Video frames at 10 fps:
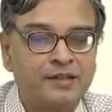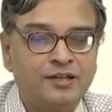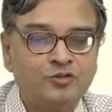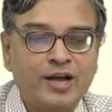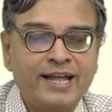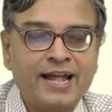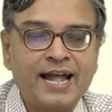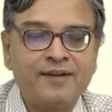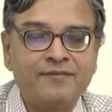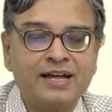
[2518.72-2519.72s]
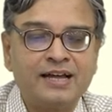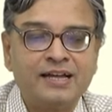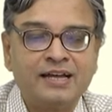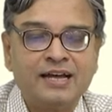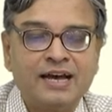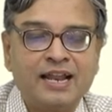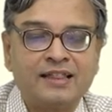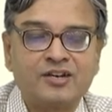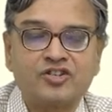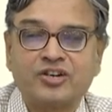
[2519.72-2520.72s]
So, I have a,
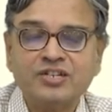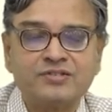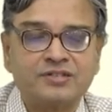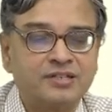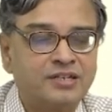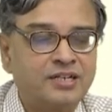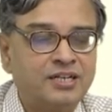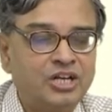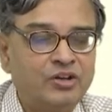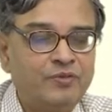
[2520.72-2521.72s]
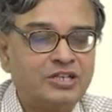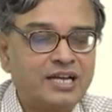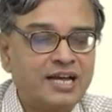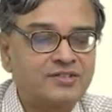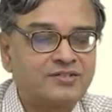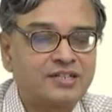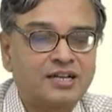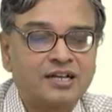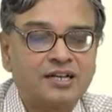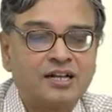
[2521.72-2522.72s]
another truss which has
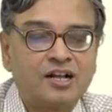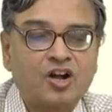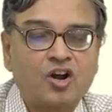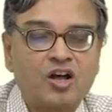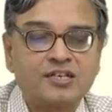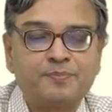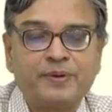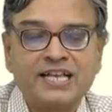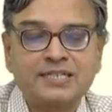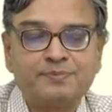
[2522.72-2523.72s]
uh, cross braced